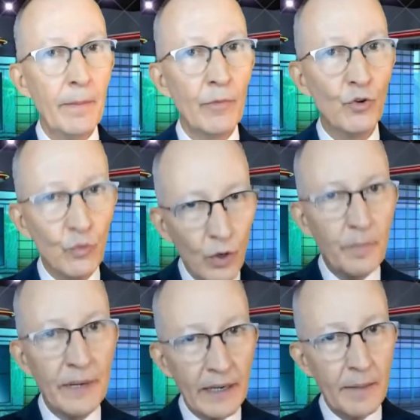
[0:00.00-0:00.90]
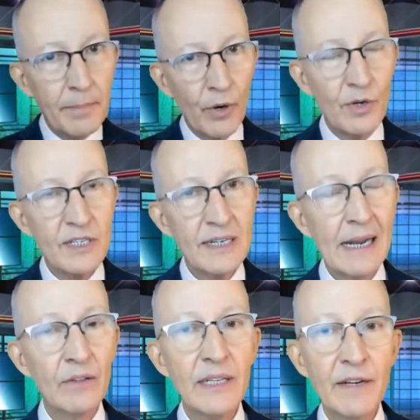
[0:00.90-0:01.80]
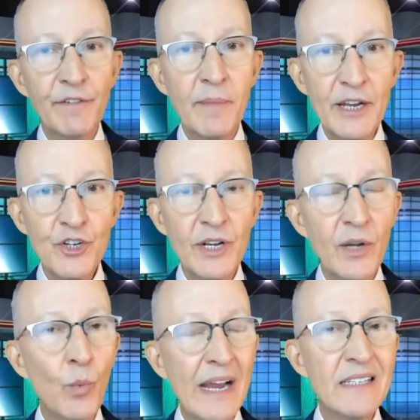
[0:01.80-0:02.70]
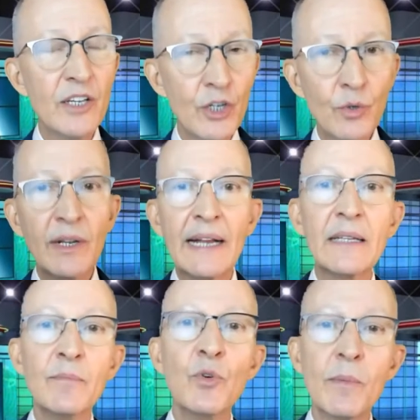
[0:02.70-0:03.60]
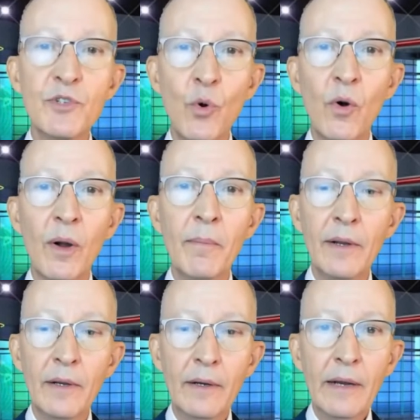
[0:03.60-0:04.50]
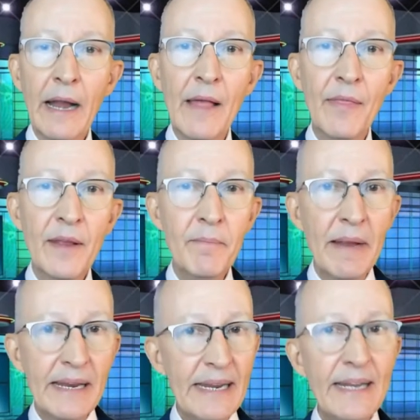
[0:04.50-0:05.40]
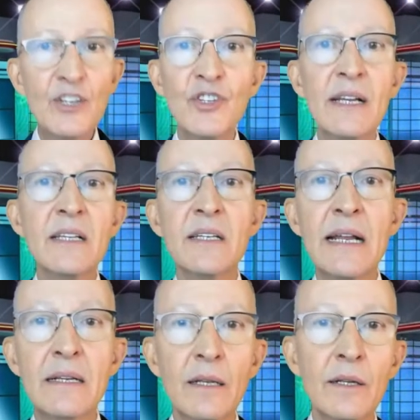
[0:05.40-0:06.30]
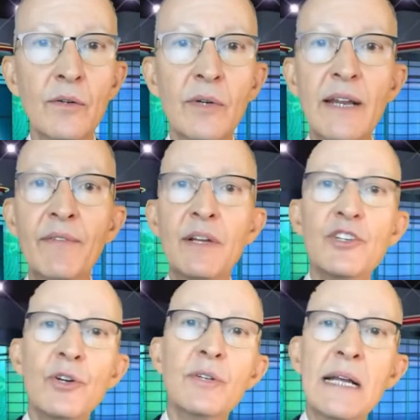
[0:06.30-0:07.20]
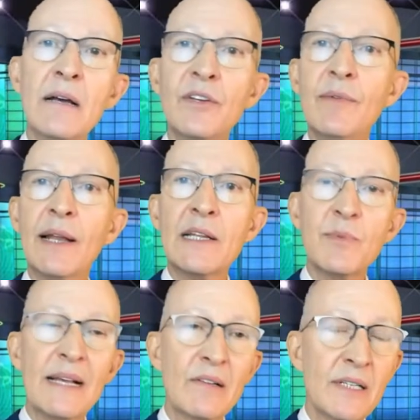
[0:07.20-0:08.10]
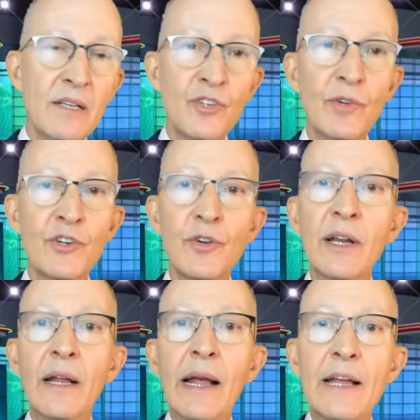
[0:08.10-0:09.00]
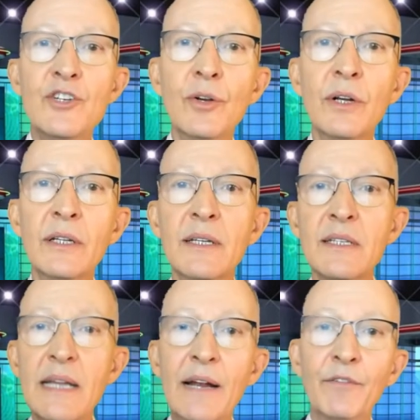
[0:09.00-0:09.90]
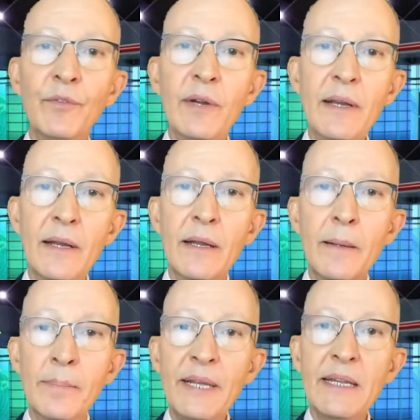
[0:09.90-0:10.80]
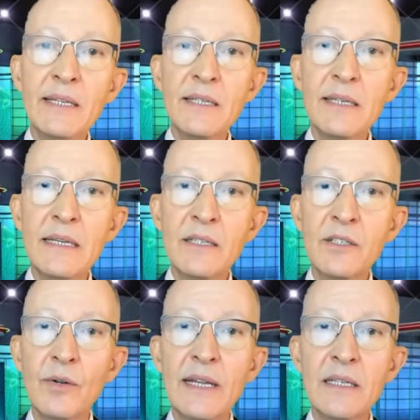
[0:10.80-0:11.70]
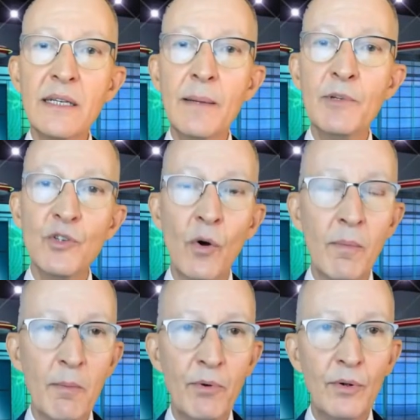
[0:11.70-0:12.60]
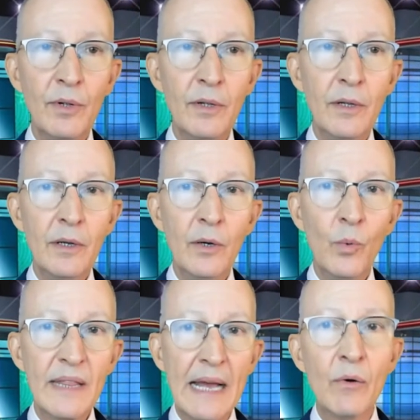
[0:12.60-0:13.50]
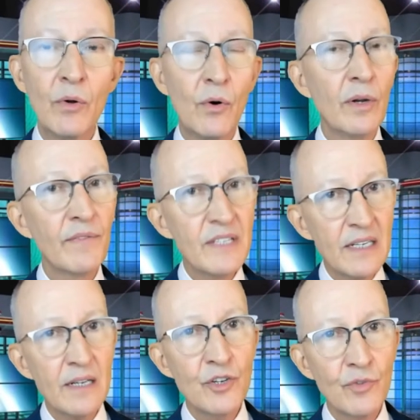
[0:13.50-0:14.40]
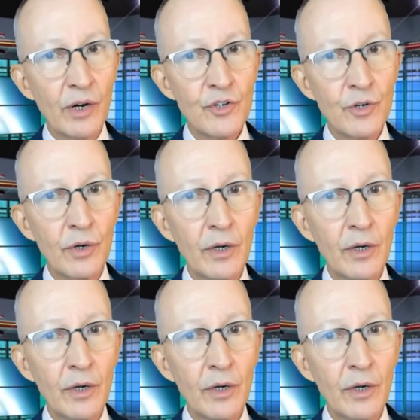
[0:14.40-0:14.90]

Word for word: grouping and parsing out the information in ways that you'd like them to absorb, and then make each thing stand alone. Even as you go down, you realize without sentence structure, as you look at this, every piece is so easily absorbable without all of the sentence structure.